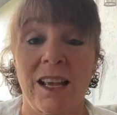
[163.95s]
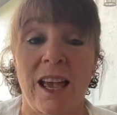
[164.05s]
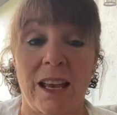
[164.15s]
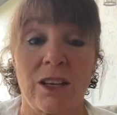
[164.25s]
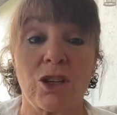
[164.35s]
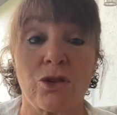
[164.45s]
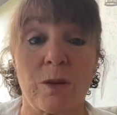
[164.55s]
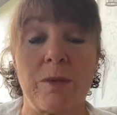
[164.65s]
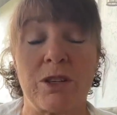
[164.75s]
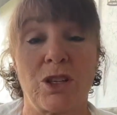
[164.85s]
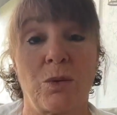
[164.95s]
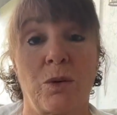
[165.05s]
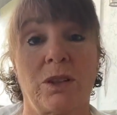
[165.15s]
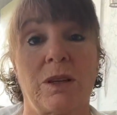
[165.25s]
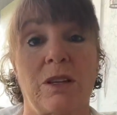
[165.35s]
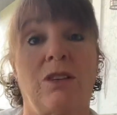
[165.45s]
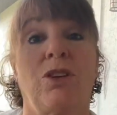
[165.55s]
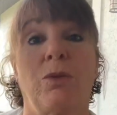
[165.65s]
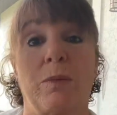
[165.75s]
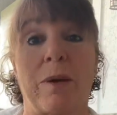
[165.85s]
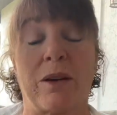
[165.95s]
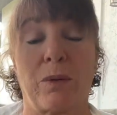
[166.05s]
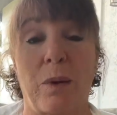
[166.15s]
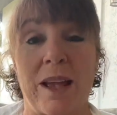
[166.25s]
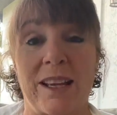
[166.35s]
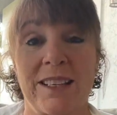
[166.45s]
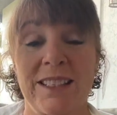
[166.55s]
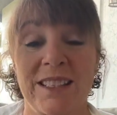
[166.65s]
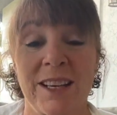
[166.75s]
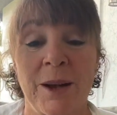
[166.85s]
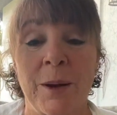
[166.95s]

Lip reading: and contribute to the world in new and better ways,